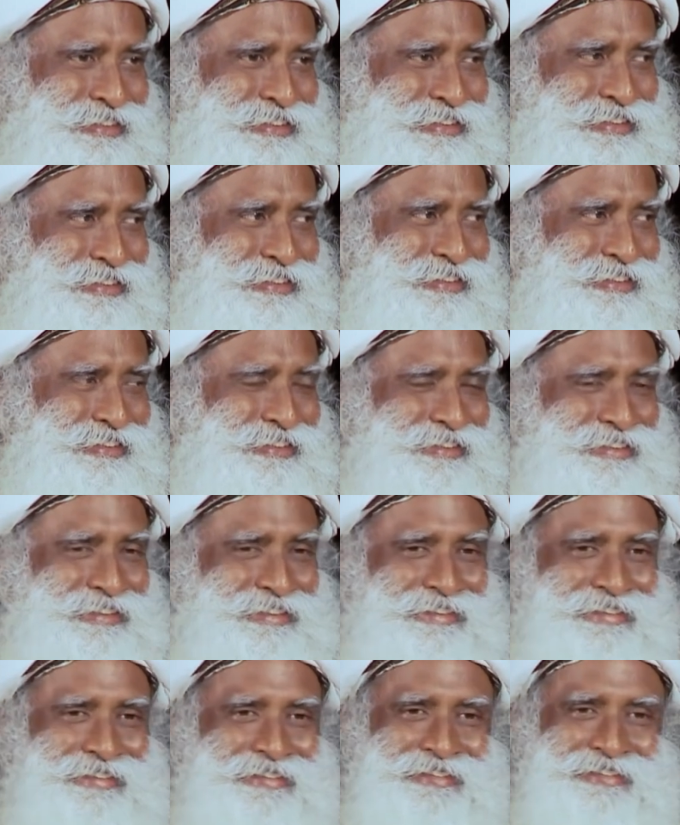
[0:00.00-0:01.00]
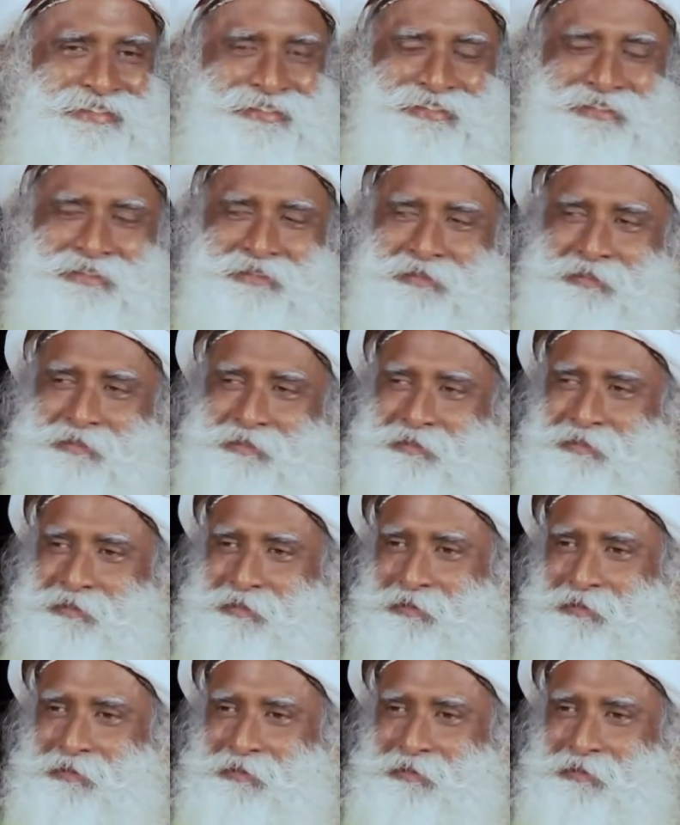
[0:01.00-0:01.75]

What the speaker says: [no speech]